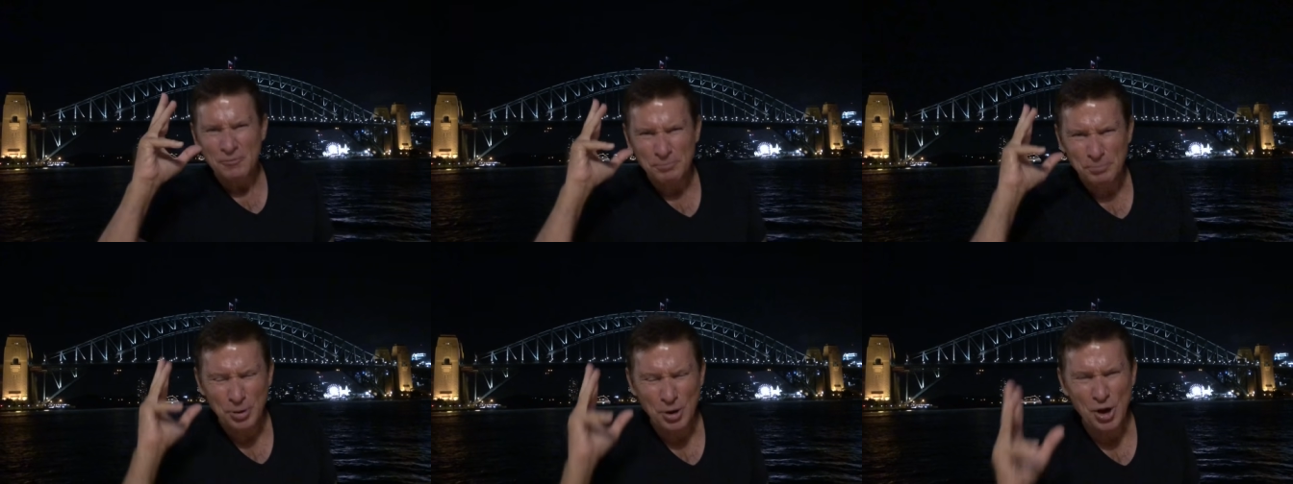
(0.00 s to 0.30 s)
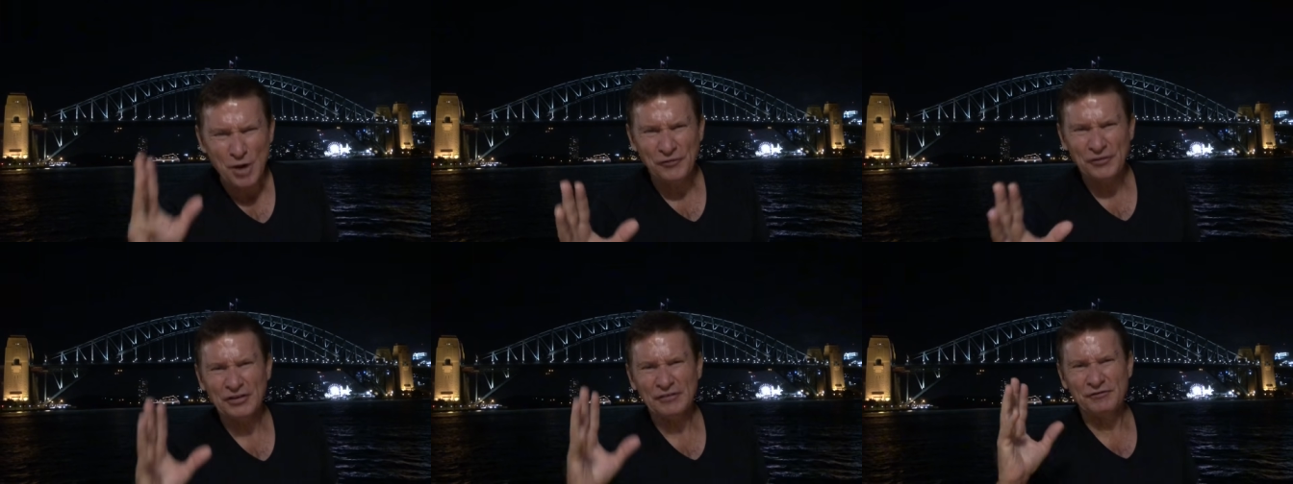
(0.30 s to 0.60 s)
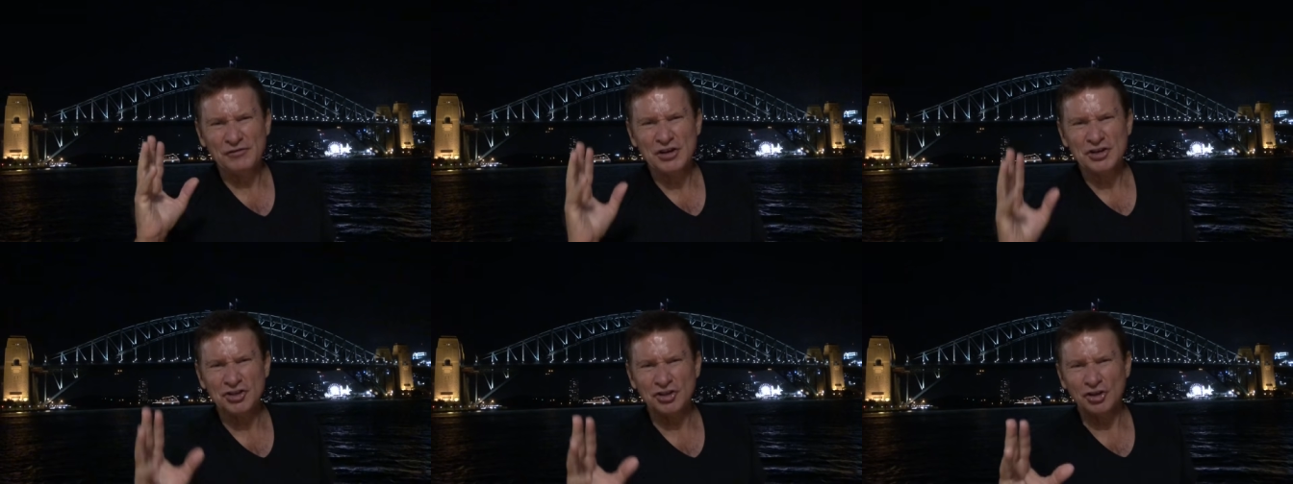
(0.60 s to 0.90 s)
perfect
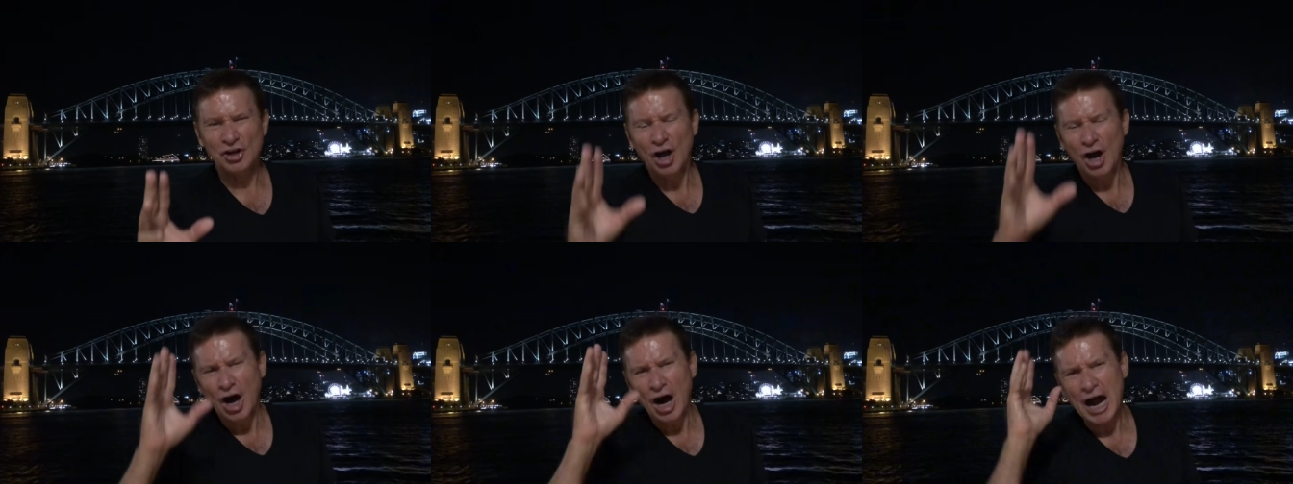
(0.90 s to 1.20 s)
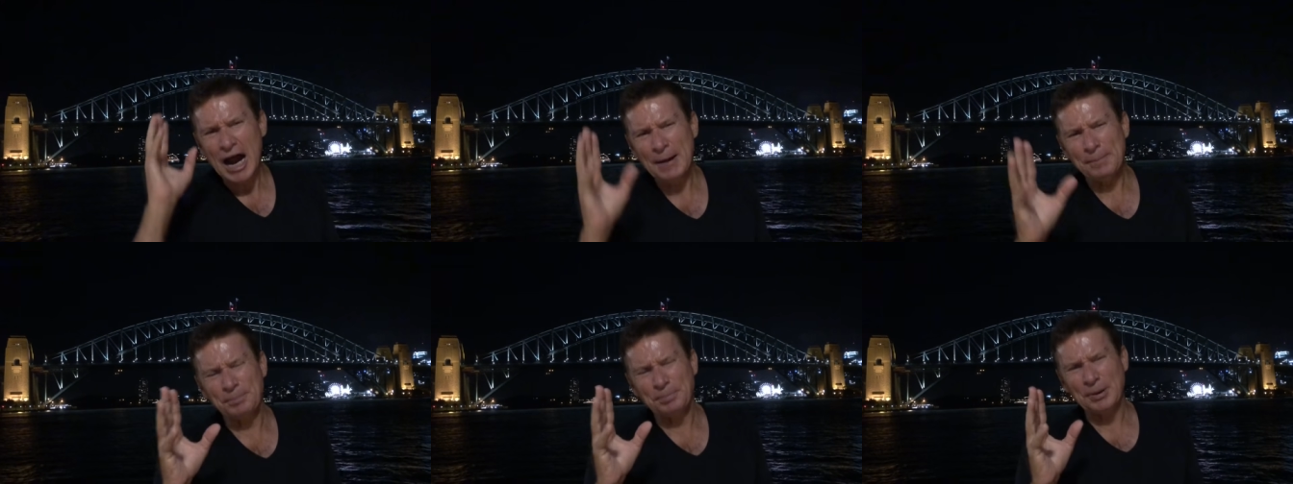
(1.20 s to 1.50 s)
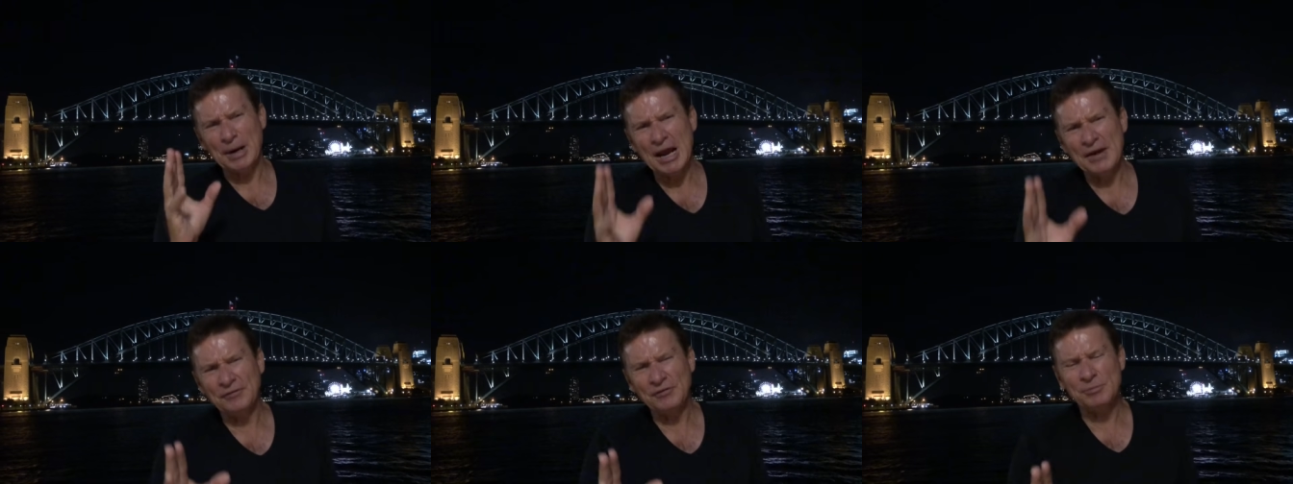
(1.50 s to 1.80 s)
vision. I
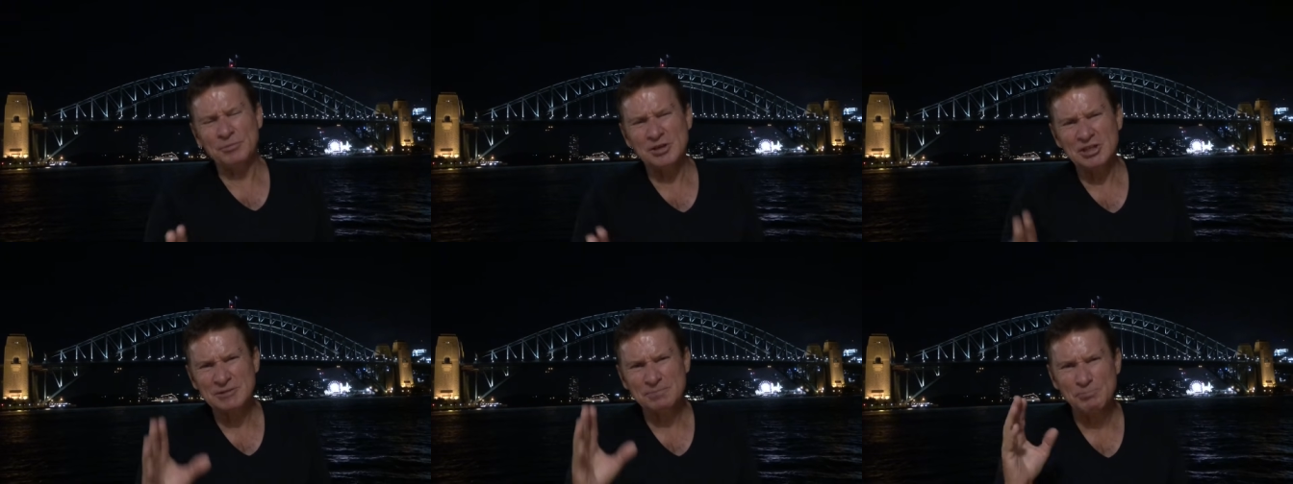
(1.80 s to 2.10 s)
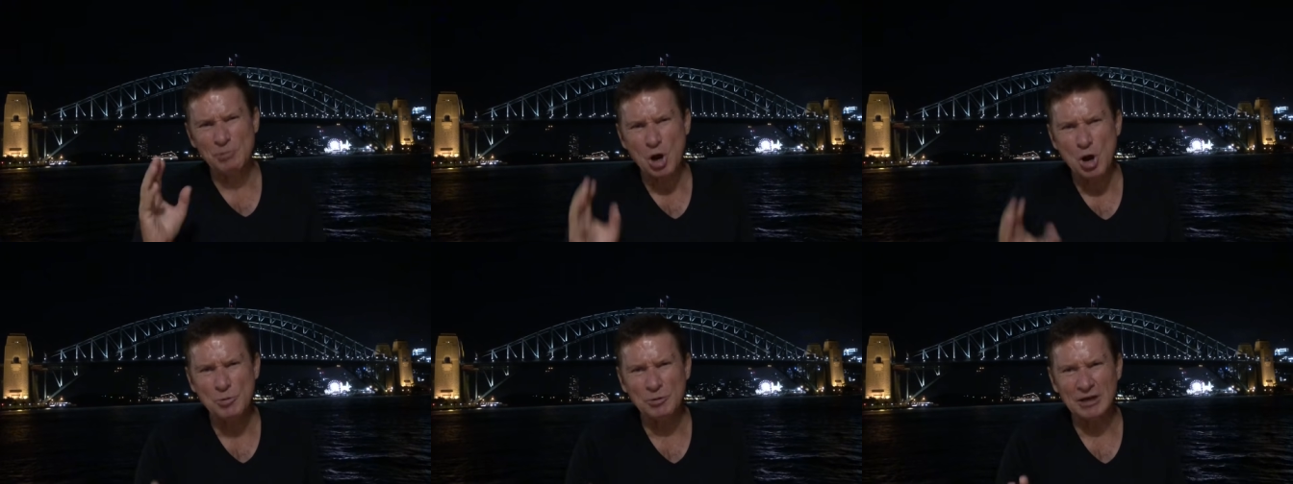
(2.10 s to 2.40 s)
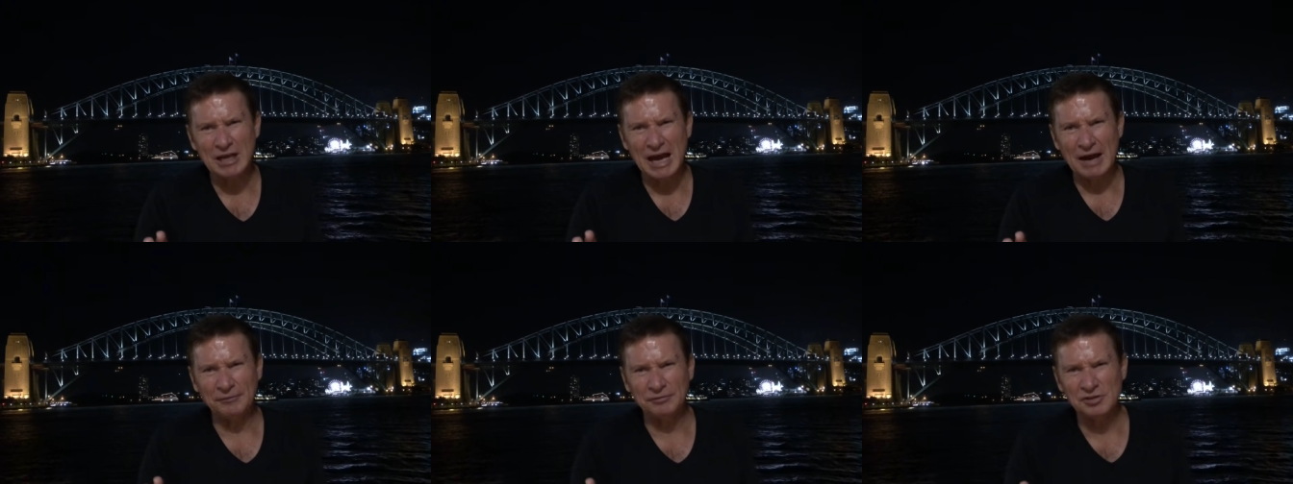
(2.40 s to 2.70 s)
pray from this
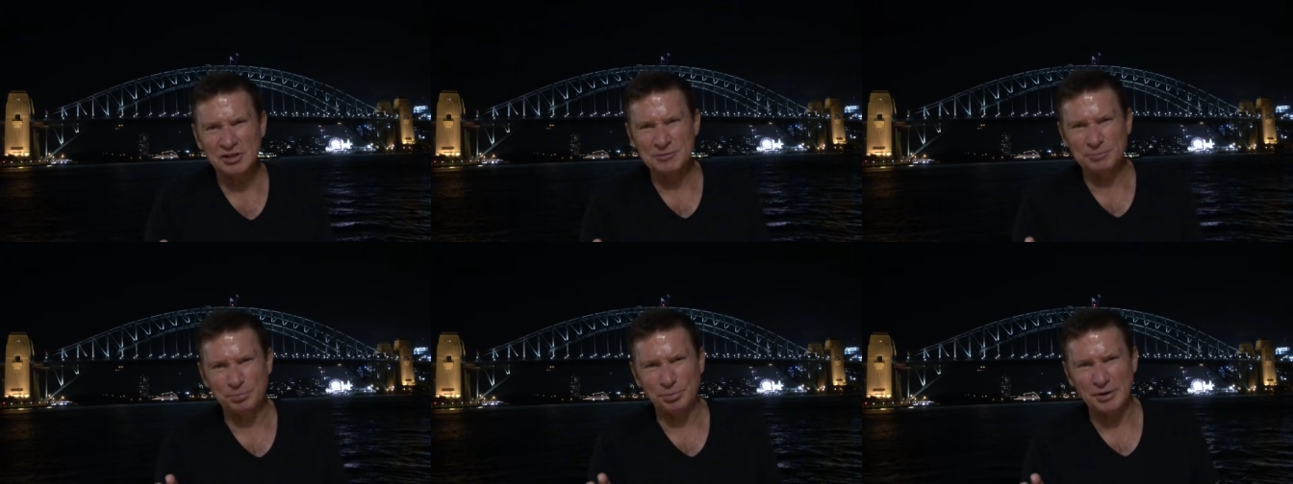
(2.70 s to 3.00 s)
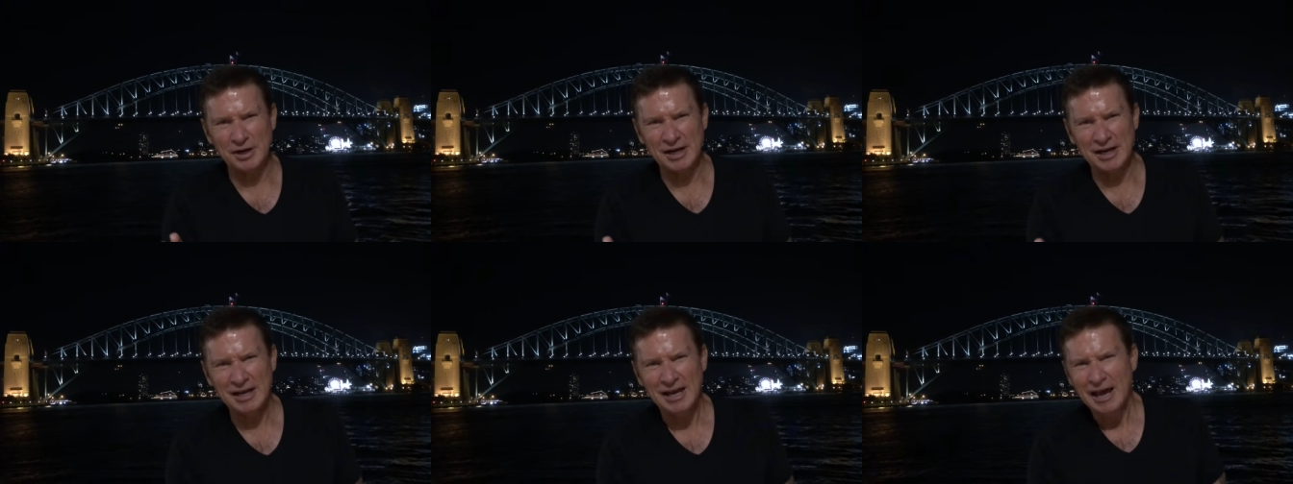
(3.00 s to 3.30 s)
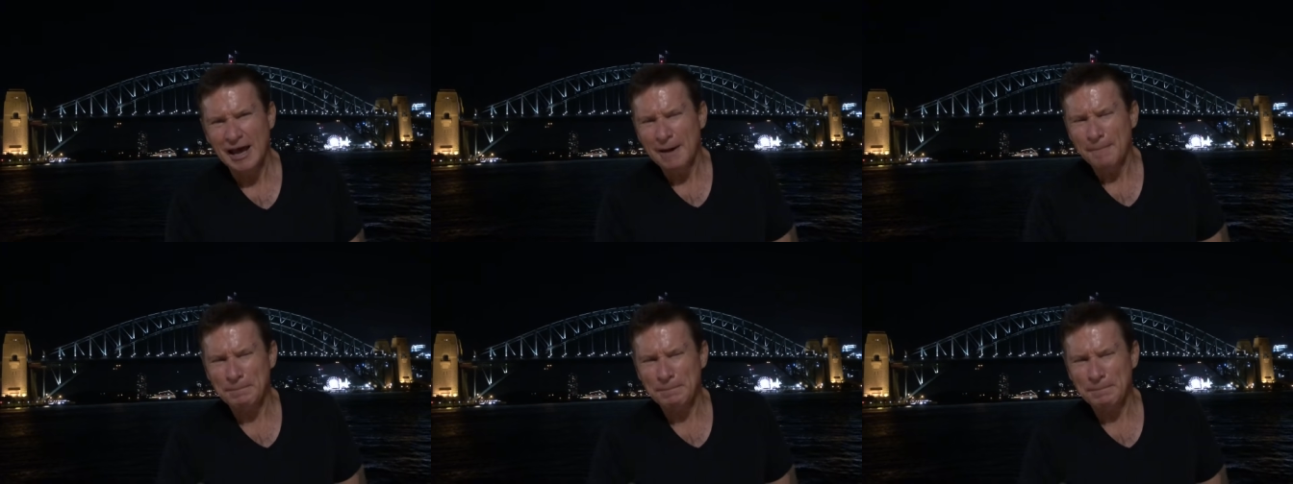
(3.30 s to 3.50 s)
moment after this prayer,